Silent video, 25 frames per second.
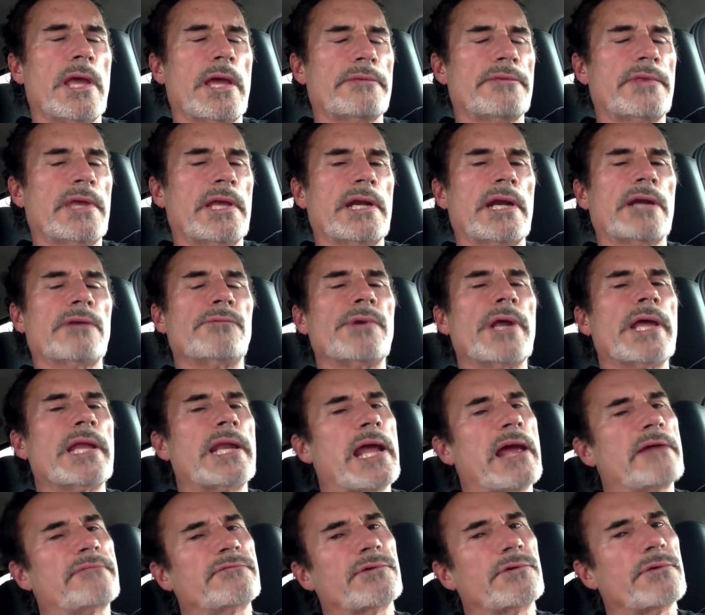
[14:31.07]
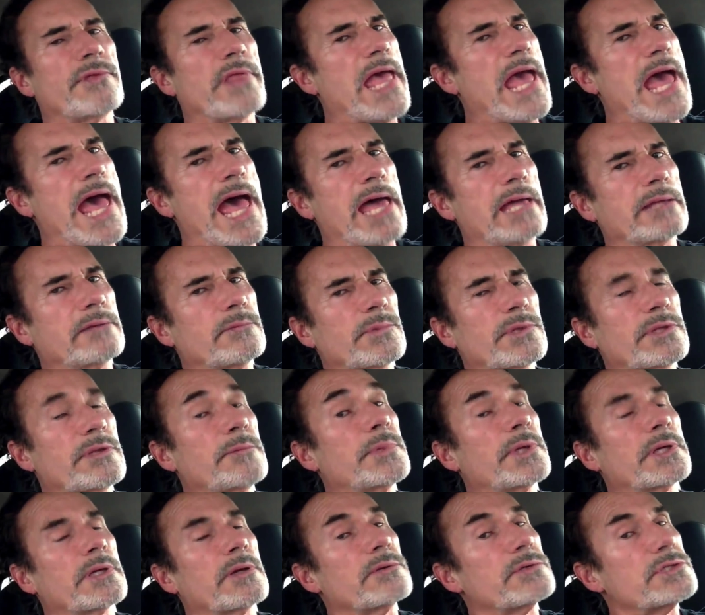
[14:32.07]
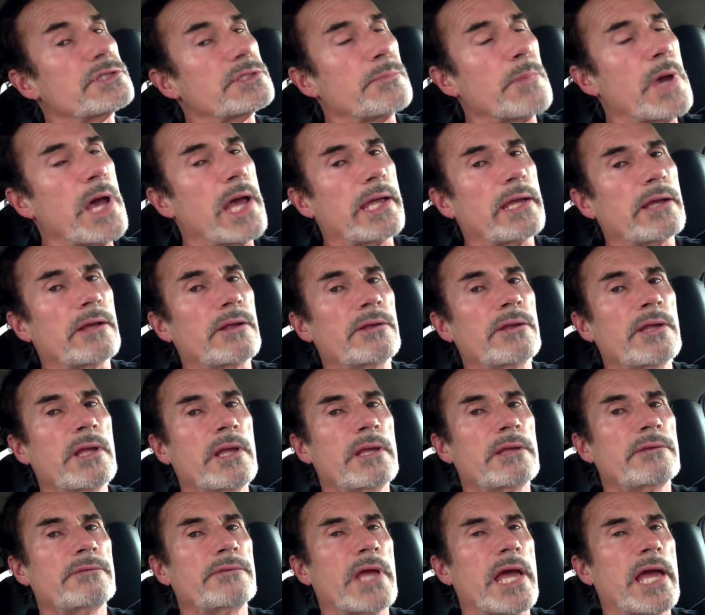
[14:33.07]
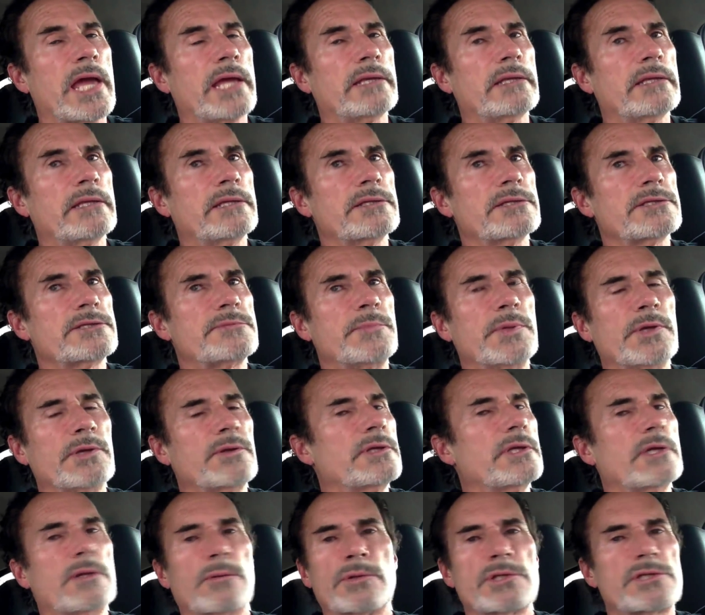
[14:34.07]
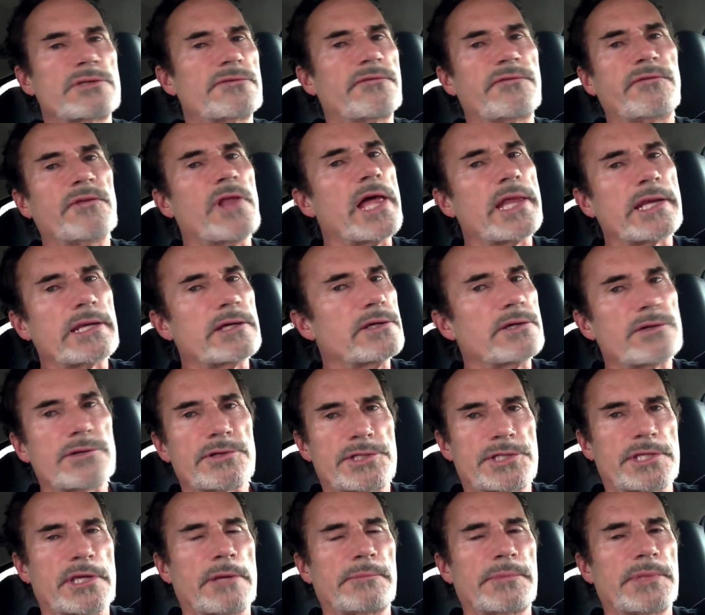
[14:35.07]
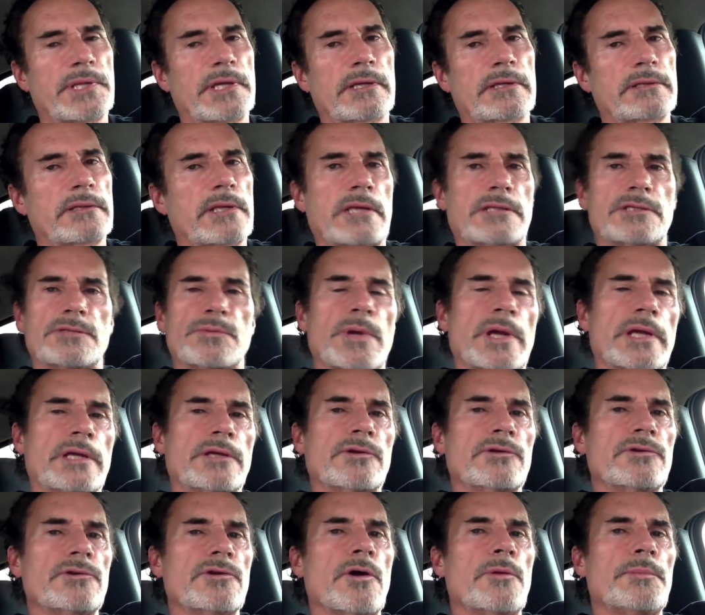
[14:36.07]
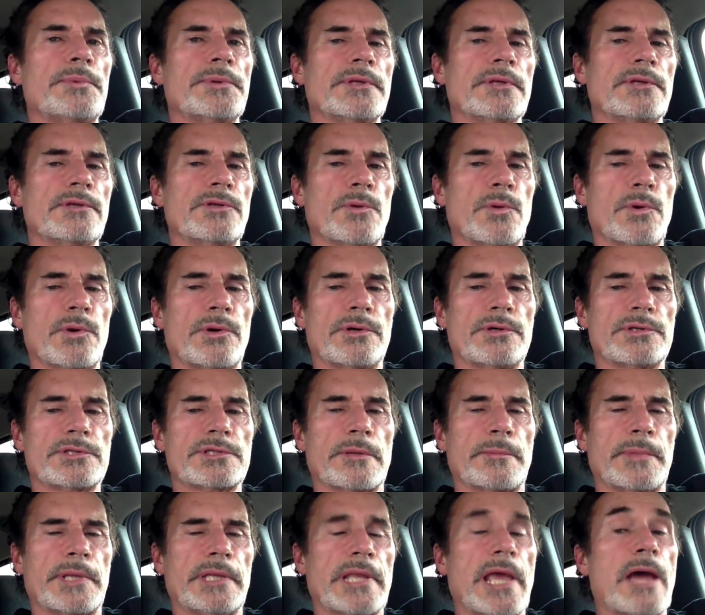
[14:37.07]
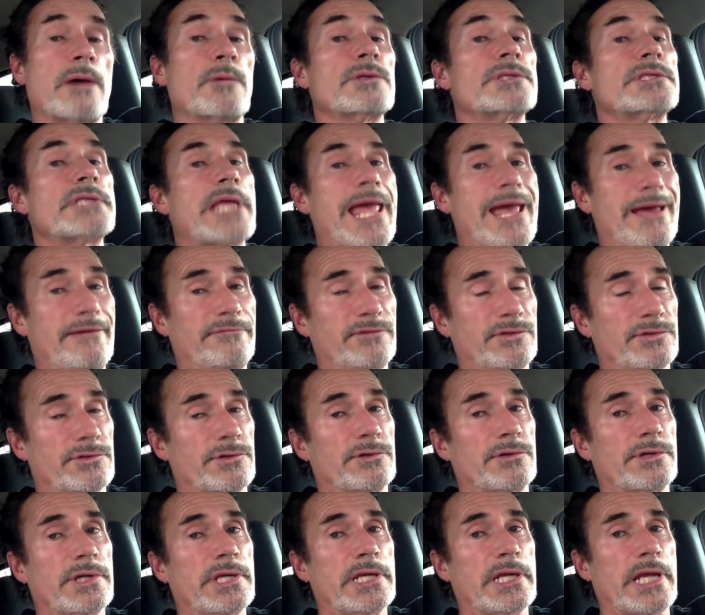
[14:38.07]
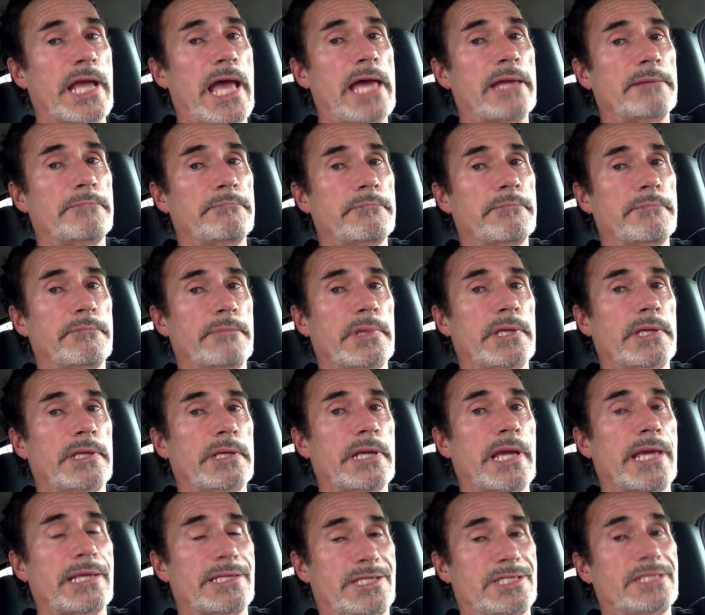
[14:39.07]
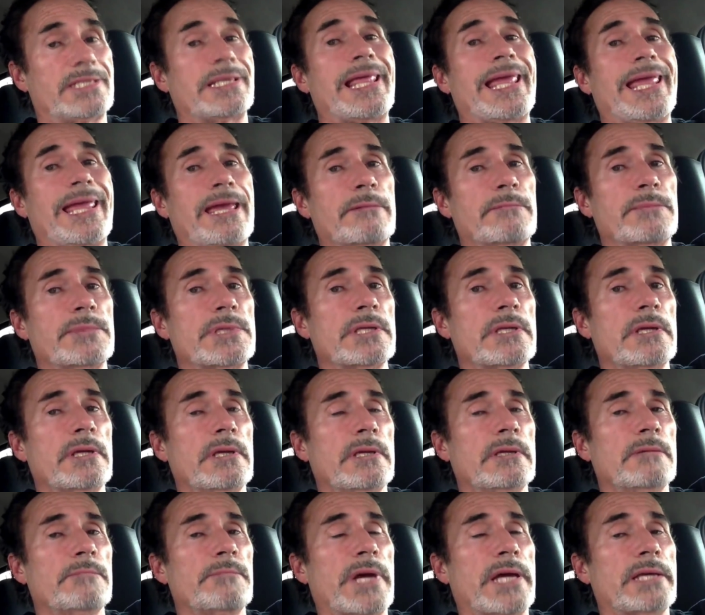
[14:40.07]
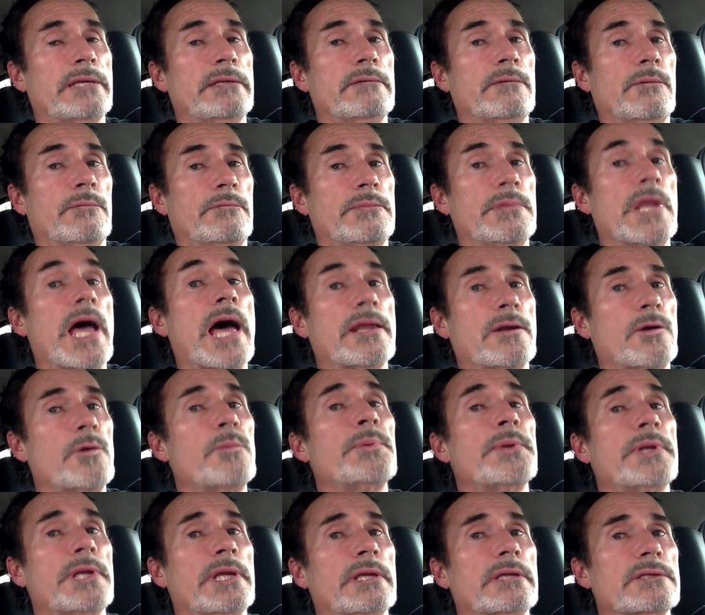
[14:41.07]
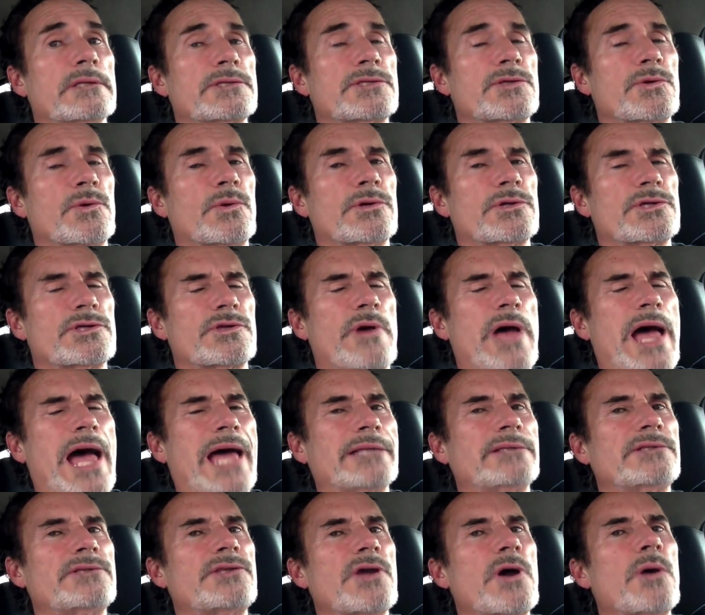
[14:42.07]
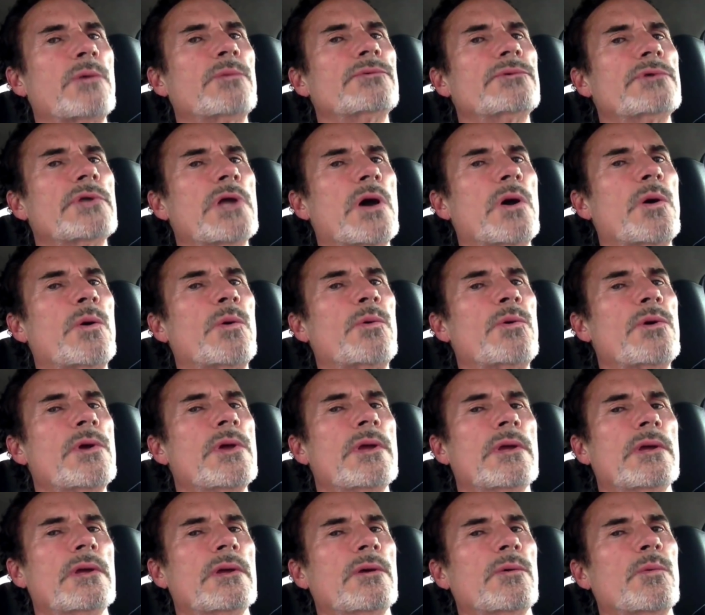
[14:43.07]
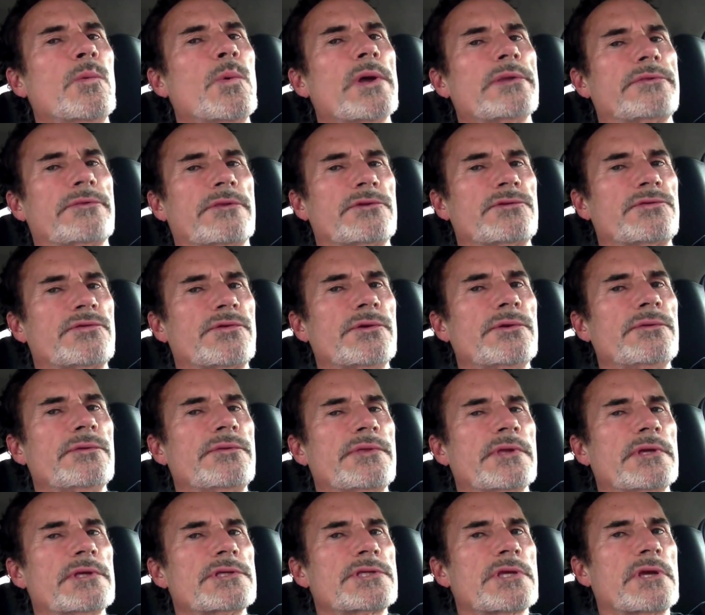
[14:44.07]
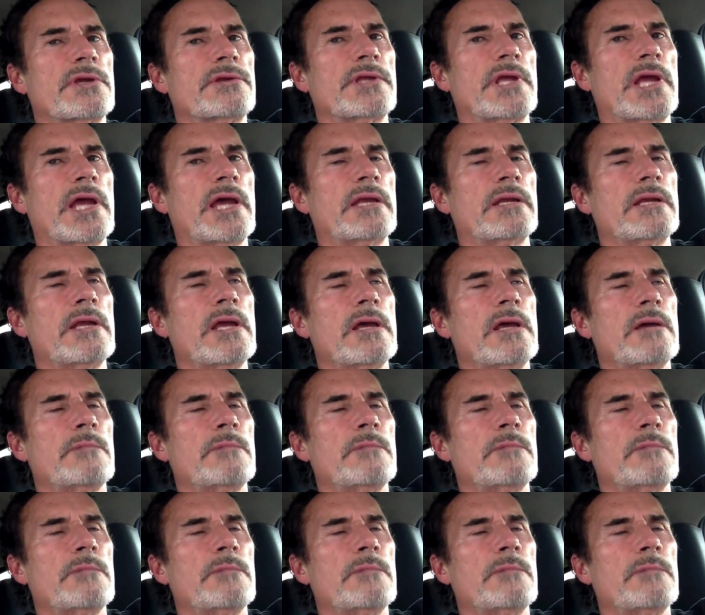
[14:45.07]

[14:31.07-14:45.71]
Then I read after that, with a big old smile, that his building was flooded or something, and that's why he couldn't open the doors. I mean, that was after he got he got slammed by not opening his door. So I don't know what the truth is on that.